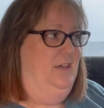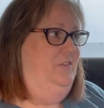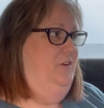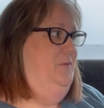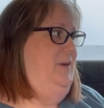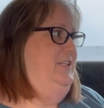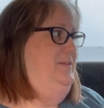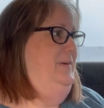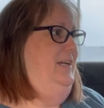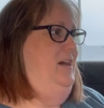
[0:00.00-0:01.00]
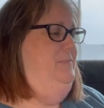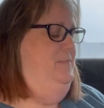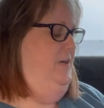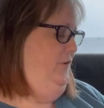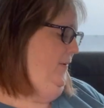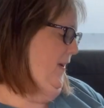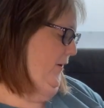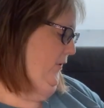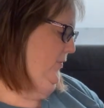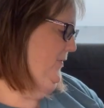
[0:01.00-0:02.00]
They're made to be complementary
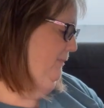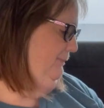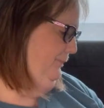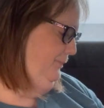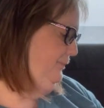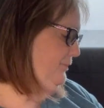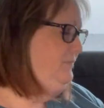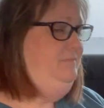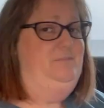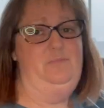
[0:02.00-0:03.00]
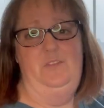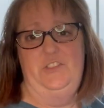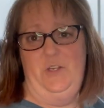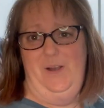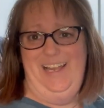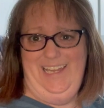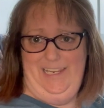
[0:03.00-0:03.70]
patterns. So I got to